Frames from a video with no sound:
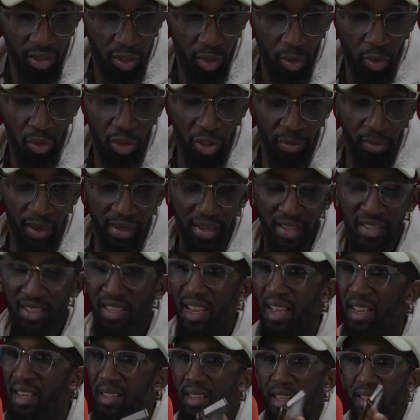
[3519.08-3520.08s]
told you, man. There's
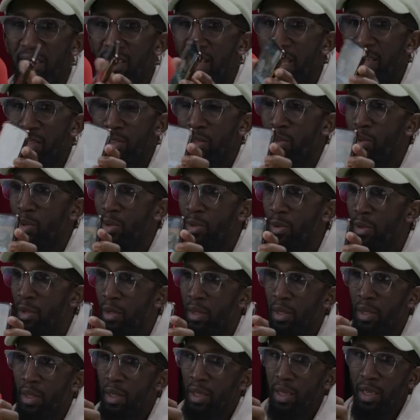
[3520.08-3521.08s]
something, there's something to do.
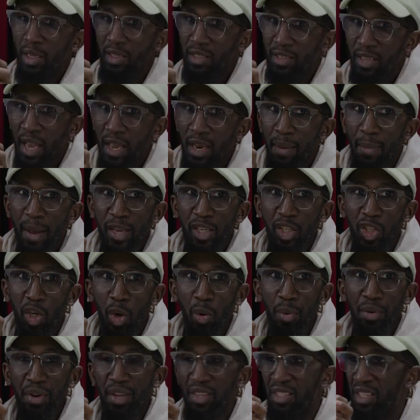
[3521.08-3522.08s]
There's something about
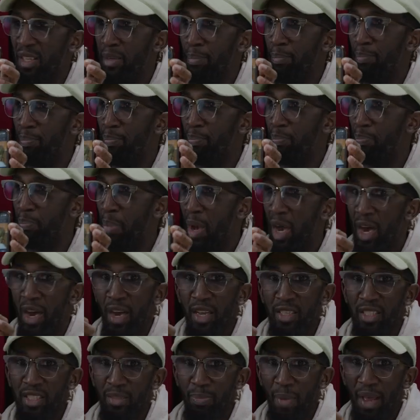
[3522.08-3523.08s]
shoulders and
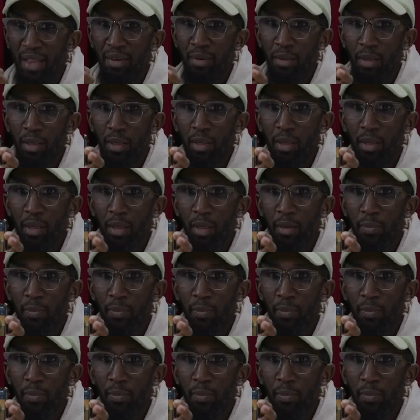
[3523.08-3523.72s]
birds, man.